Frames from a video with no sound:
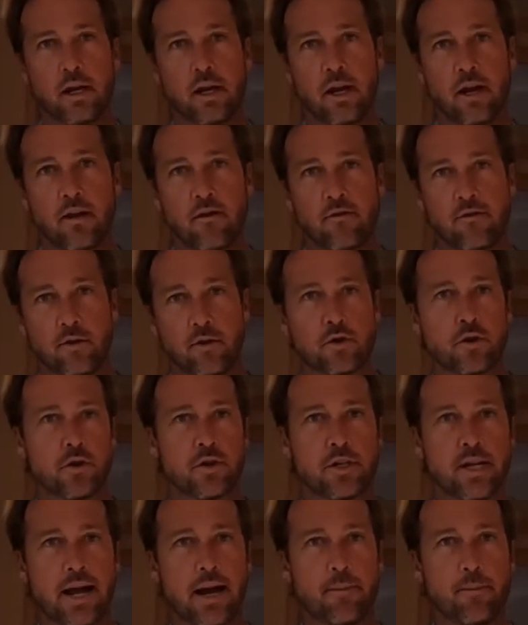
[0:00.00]
a filter
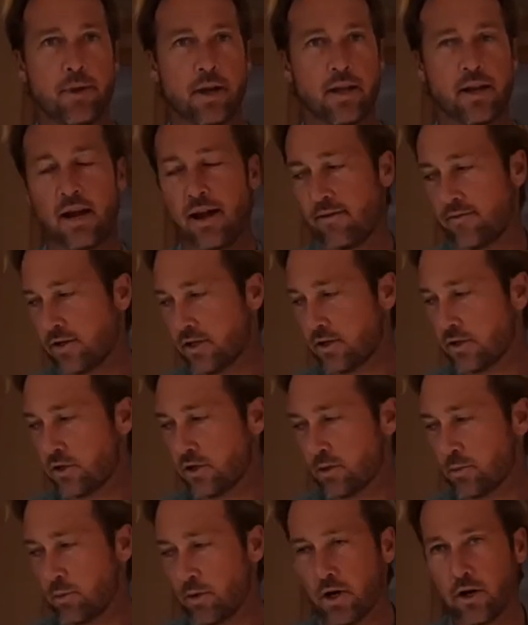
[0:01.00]
tap and have this
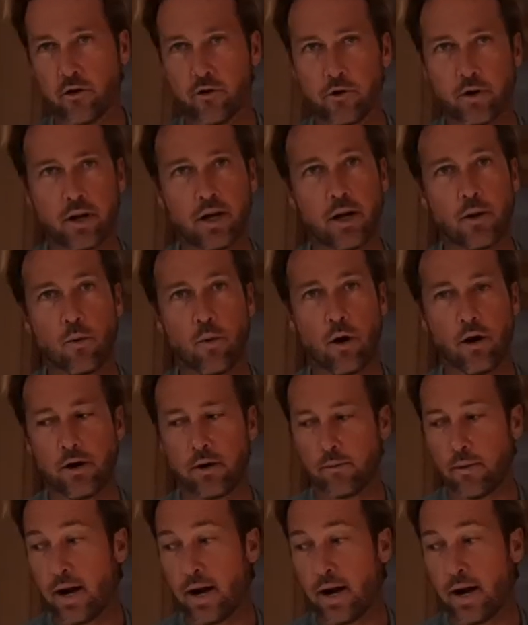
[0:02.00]
just be our drinking water.